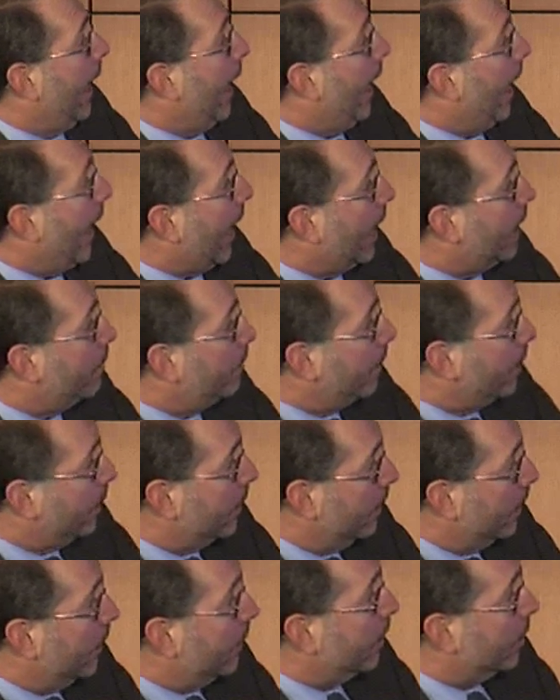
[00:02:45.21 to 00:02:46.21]
there had
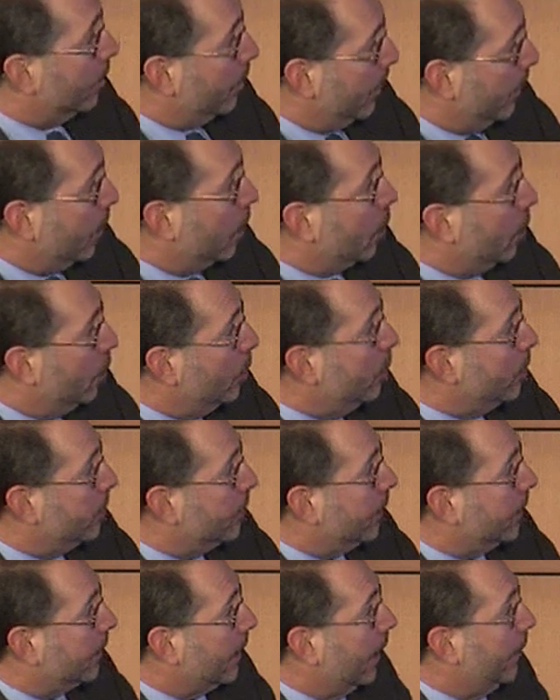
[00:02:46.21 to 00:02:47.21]
been
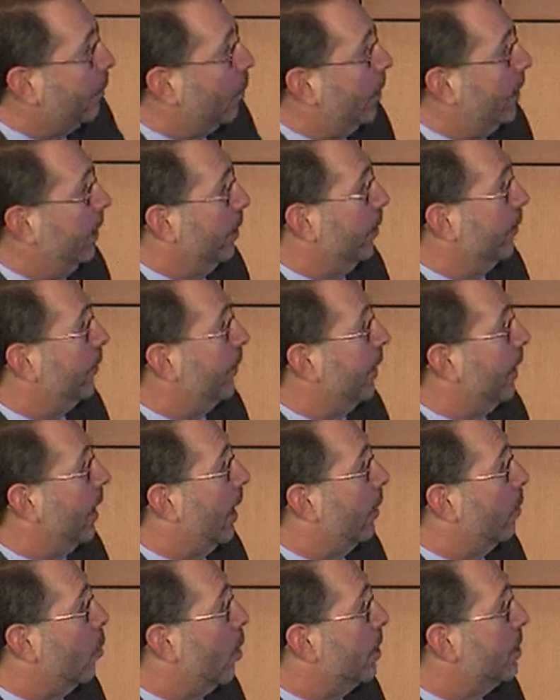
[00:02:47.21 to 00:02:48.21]
clues that type 1
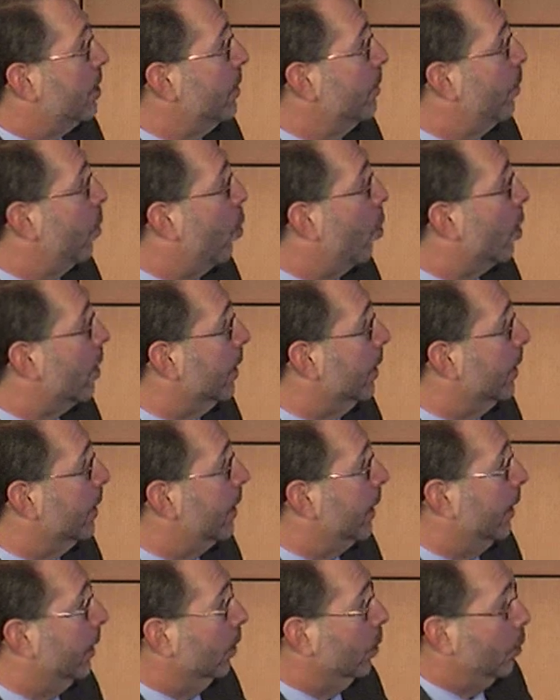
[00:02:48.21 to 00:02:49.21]
interferon was important
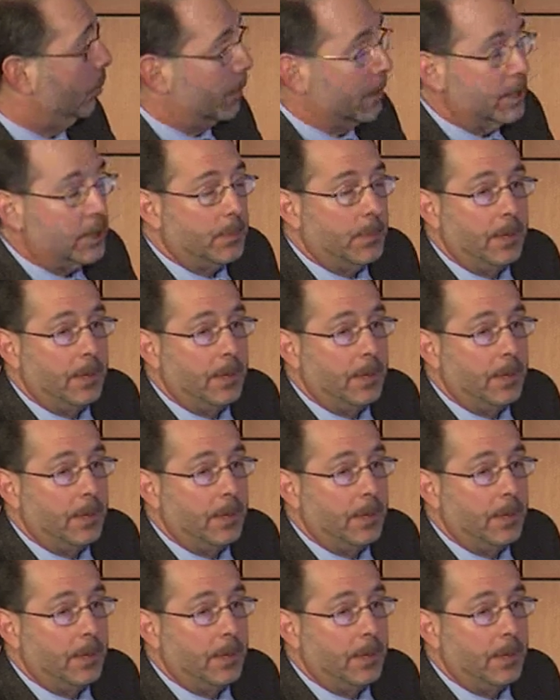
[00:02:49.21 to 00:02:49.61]
in lupus,